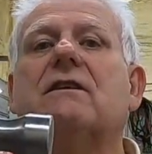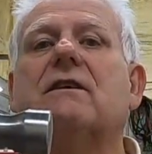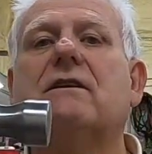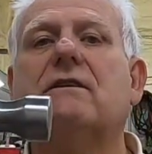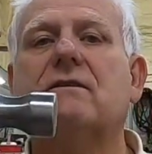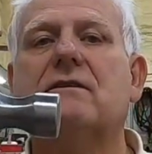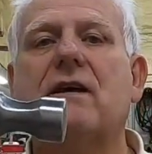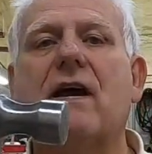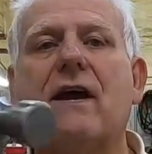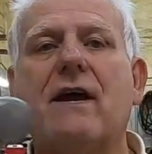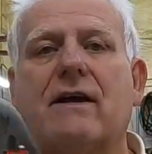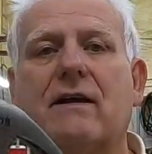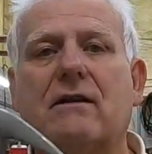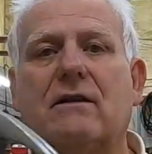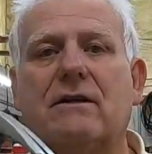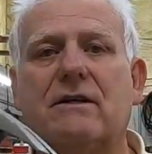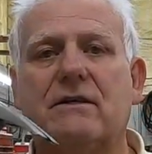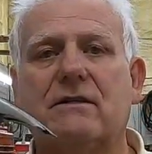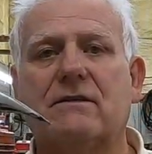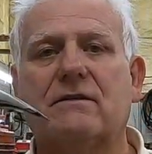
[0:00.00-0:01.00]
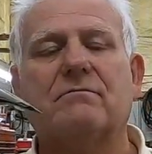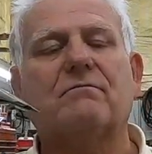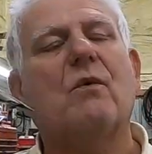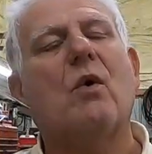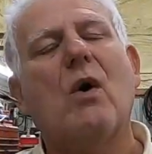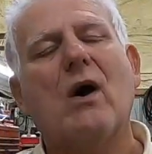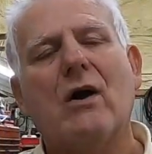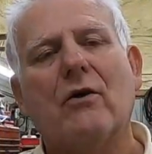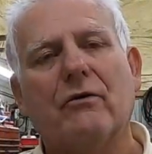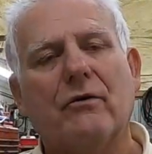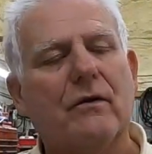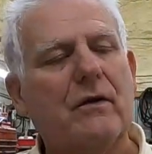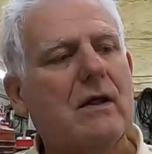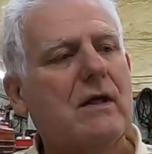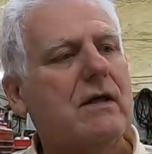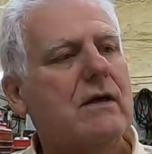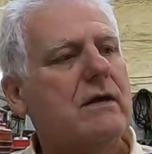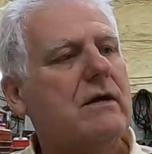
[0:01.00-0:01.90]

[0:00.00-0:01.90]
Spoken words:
exactly the, well,